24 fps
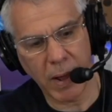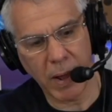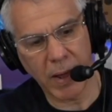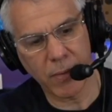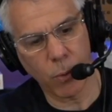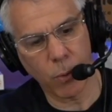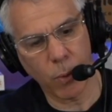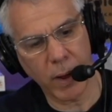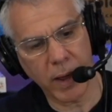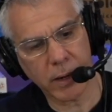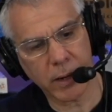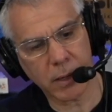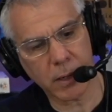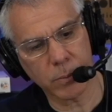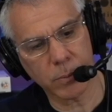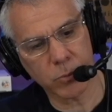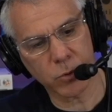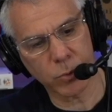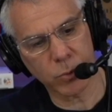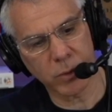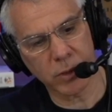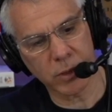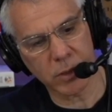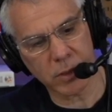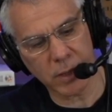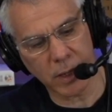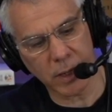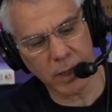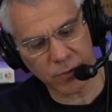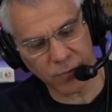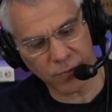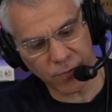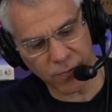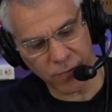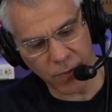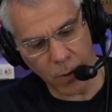way, it comes with this nice
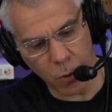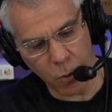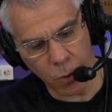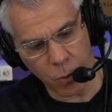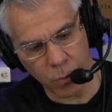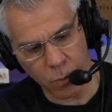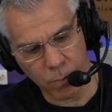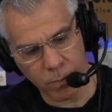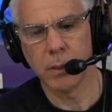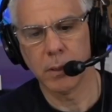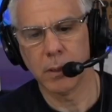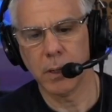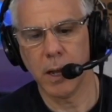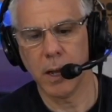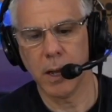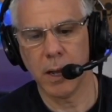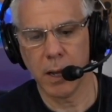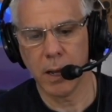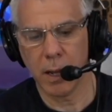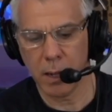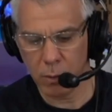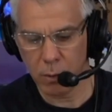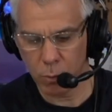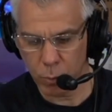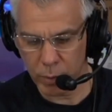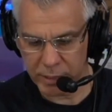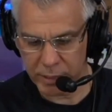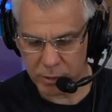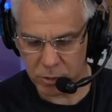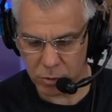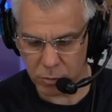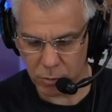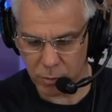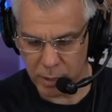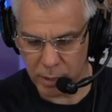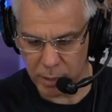foam
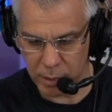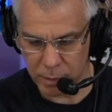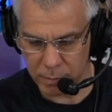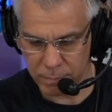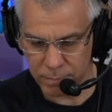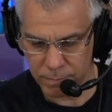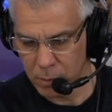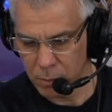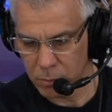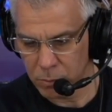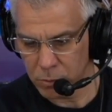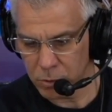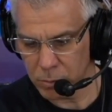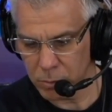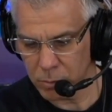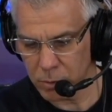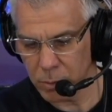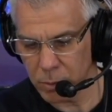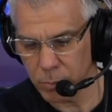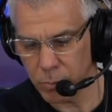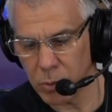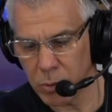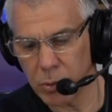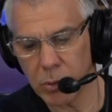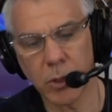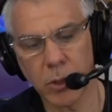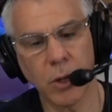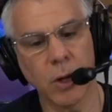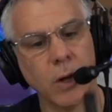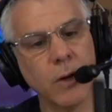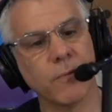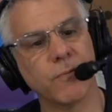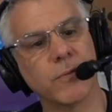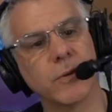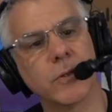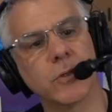windscreen, which I'm going to pull
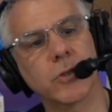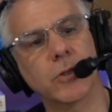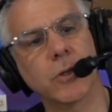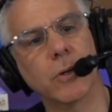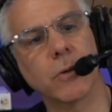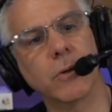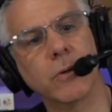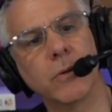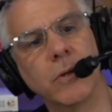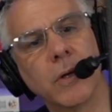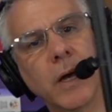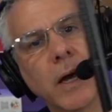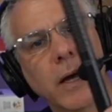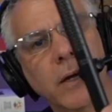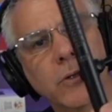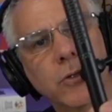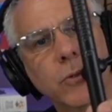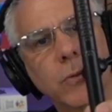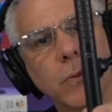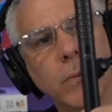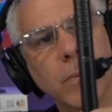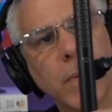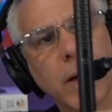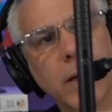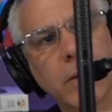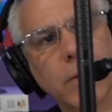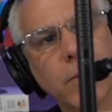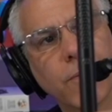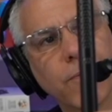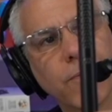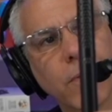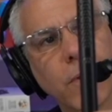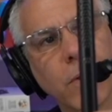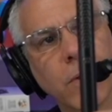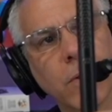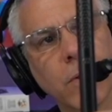off and show you the actual
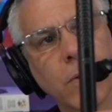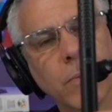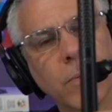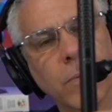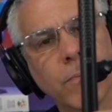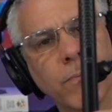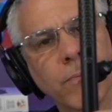microphone.